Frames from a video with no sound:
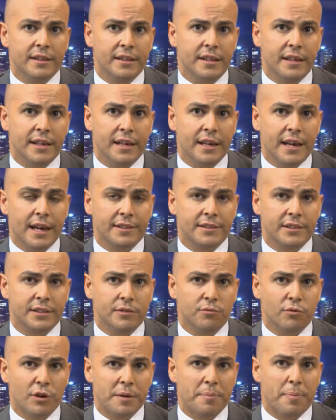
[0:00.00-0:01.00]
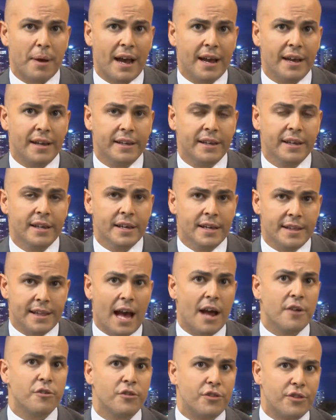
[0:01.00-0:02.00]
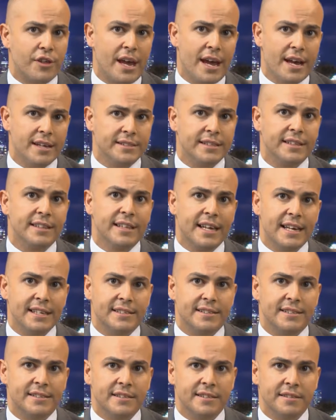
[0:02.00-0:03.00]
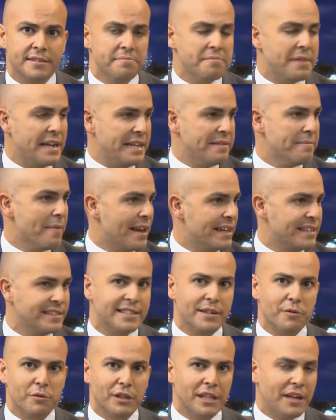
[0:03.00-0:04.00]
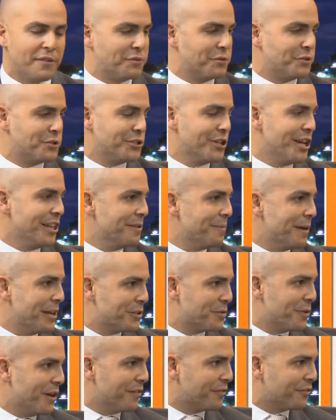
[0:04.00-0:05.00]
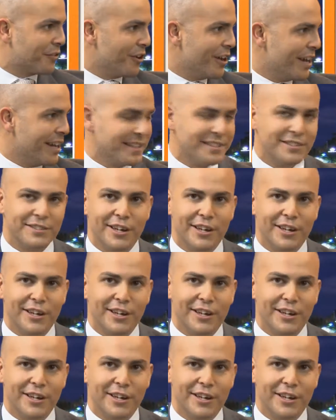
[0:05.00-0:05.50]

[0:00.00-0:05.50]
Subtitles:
he had to repay the $100,000 less many monies that were left, which was only about 12 grand.